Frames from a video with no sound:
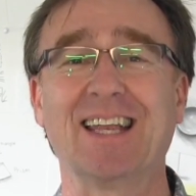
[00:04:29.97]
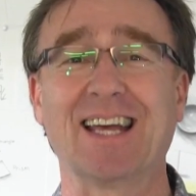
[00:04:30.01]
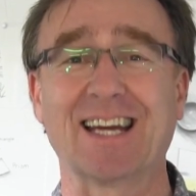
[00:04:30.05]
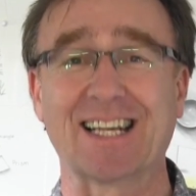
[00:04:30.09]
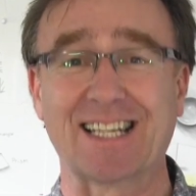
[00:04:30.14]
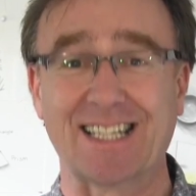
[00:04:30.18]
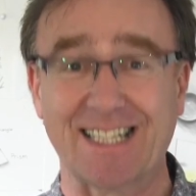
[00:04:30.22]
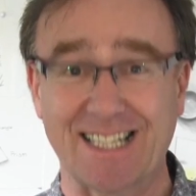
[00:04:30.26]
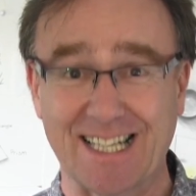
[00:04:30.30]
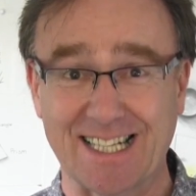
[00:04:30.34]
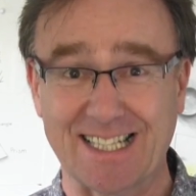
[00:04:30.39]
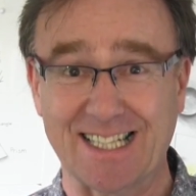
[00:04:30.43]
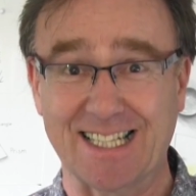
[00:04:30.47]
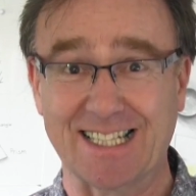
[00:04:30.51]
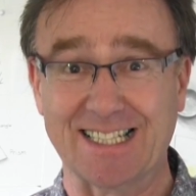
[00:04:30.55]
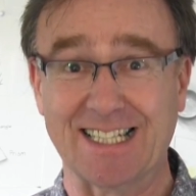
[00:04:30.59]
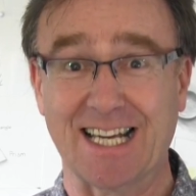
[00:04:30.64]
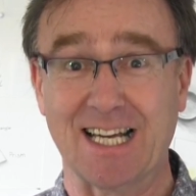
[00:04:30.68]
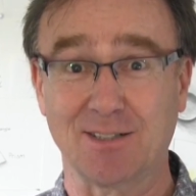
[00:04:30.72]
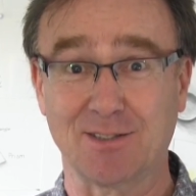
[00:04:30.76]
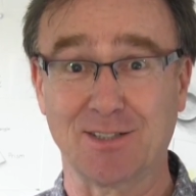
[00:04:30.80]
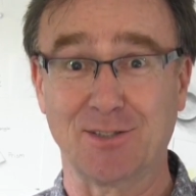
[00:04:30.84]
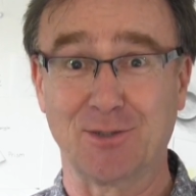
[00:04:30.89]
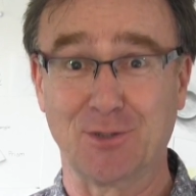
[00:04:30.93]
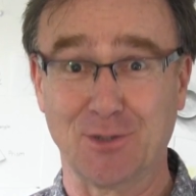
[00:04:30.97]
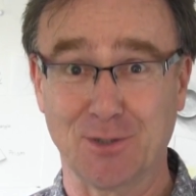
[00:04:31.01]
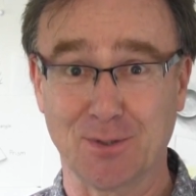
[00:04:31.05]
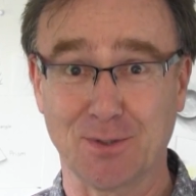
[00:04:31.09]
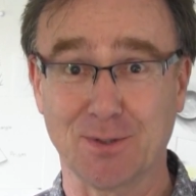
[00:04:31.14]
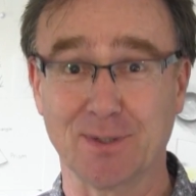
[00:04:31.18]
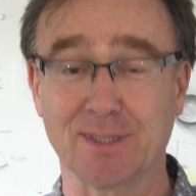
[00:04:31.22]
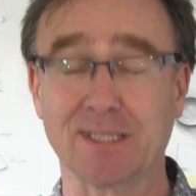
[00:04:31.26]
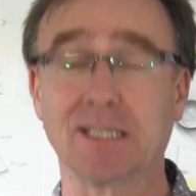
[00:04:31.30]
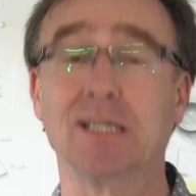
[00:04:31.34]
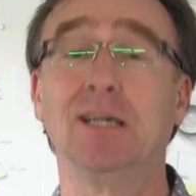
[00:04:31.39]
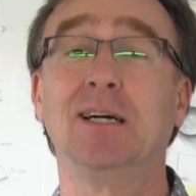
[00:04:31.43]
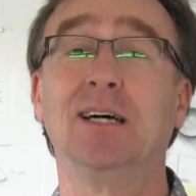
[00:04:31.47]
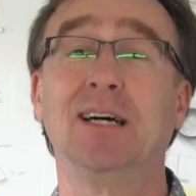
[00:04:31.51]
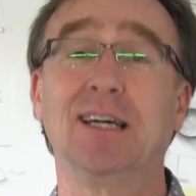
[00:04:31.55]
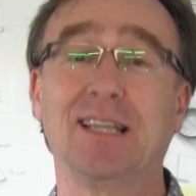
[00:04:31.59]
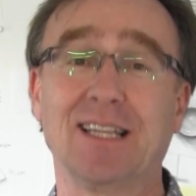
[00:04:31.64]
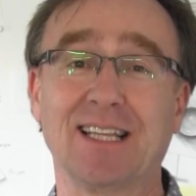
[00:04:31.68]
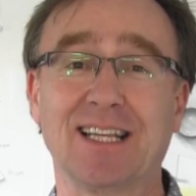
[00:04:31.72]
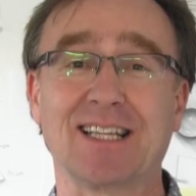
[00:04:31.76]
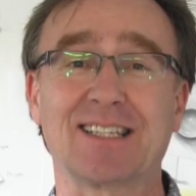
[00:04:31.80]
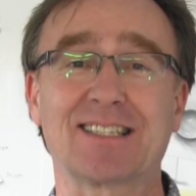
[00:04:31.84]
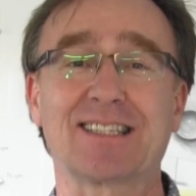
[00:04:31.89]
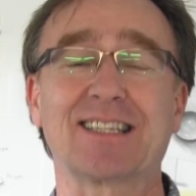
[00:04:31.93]
And getting down to drawing,
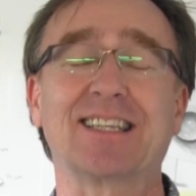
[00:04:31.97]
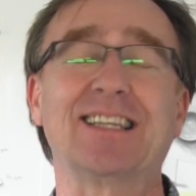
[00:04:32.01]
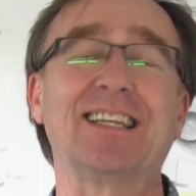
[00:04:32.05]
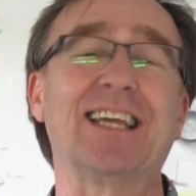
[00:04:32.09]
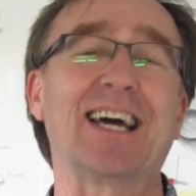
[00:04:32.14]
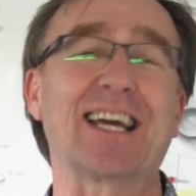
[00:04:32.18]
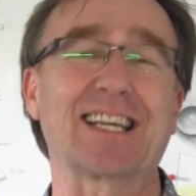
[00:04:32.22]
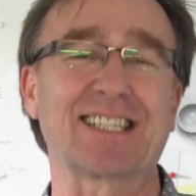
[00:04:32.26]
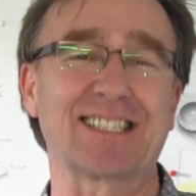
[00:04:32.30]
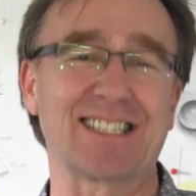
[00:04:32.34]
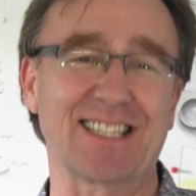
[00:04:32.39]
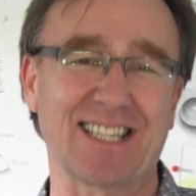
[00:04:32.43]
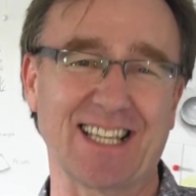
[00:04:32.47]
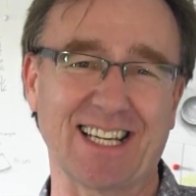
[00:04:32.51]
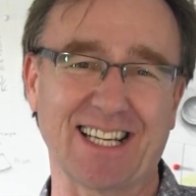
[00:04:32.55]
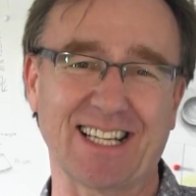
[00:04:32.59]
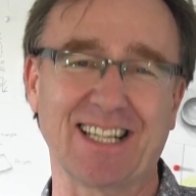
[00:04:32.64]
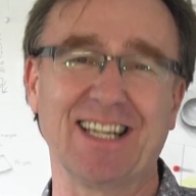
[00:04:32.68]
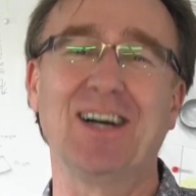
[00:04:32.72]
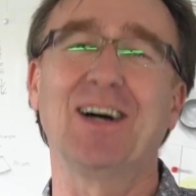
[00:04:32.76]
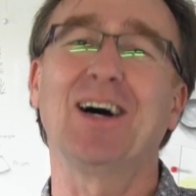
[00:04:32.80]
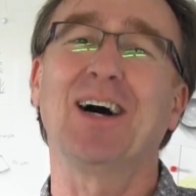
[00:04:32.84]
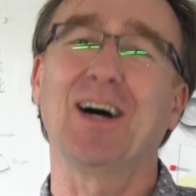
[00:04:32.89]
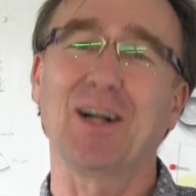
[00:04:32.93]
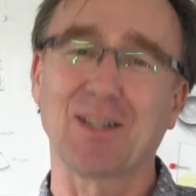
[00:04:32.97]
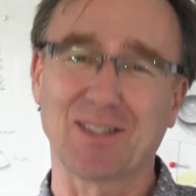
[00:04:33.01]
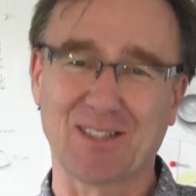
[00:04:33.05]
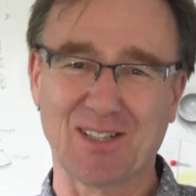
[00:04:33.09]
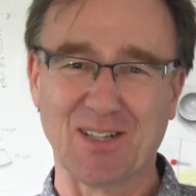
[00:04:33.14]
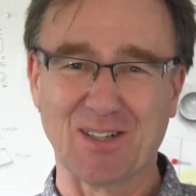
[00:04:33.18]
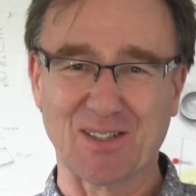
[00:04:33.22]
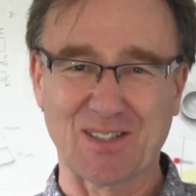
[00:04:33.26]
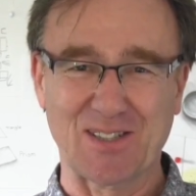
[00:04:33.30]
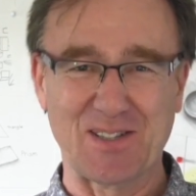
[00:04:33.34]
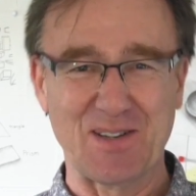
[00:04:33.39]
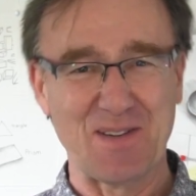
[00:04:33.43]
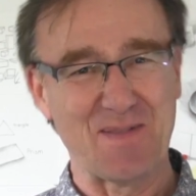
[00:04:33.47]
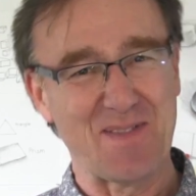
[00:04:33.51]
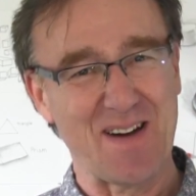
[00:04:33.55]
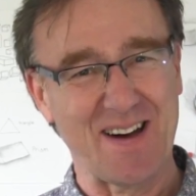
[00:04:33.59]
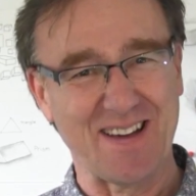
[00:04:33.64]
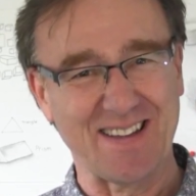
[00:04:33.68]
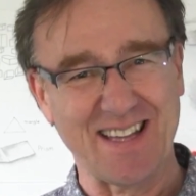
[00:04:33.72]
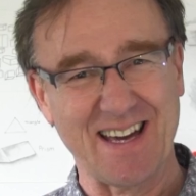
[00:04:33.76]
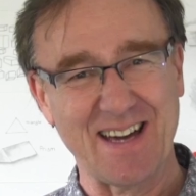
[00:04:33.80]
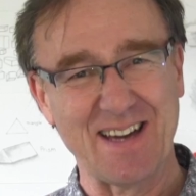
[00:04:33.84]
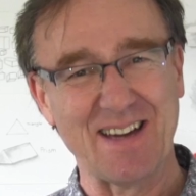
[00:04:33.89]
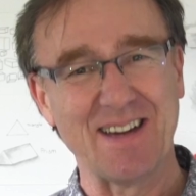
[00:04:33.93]
that's the next thing. I'll talk to you
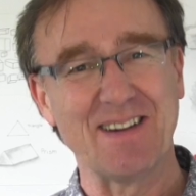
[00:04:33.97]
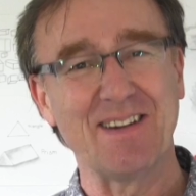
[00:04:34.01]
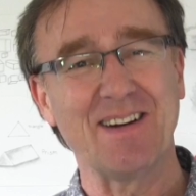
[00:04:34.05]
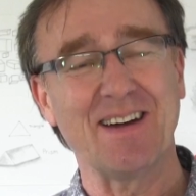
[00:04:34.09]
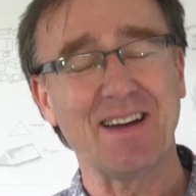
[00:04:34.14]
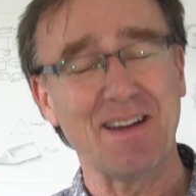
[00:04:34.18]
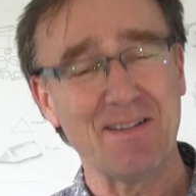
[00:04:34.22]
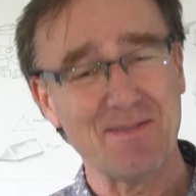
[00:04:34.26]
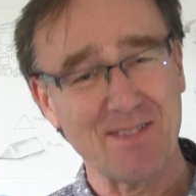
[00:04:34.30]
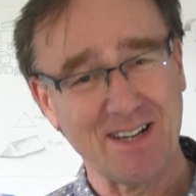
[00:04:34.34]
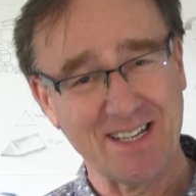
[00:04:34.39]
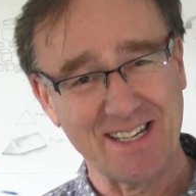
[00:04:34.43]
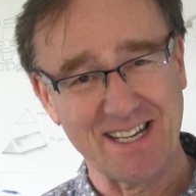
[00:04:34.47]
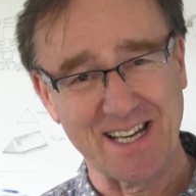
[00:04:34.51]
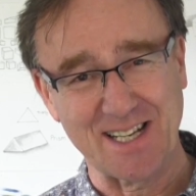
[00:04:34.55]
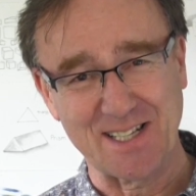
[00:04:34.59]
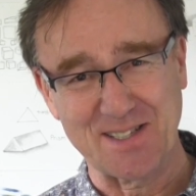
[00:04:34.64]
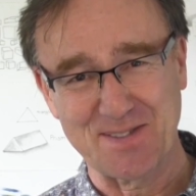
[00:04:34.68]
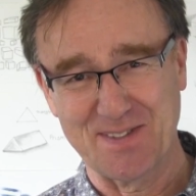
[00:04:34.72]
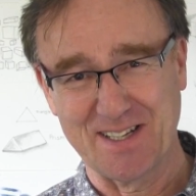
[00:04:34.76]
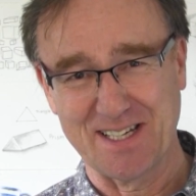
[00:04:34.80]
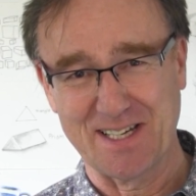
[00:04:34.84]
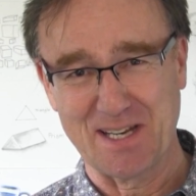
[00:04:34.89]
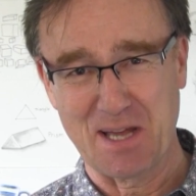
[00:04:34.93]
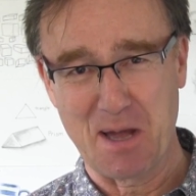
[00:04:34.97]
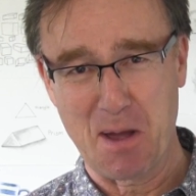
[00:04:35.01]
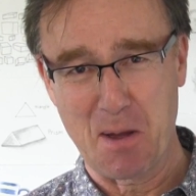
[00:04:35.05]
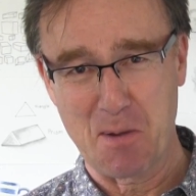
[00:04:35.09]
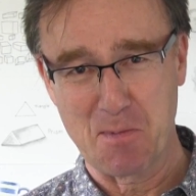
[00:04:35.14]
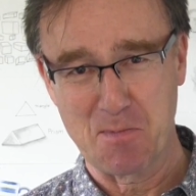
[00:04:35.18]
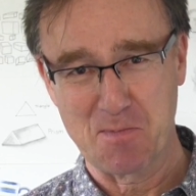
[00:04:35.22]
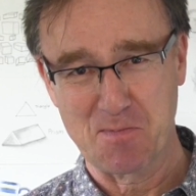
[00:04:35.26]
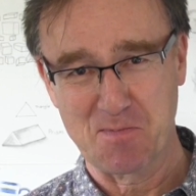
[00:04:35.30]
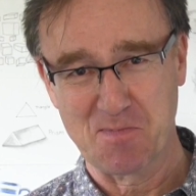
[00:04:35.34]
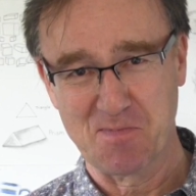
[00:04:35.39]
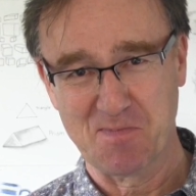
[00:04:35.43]
about that in my next video.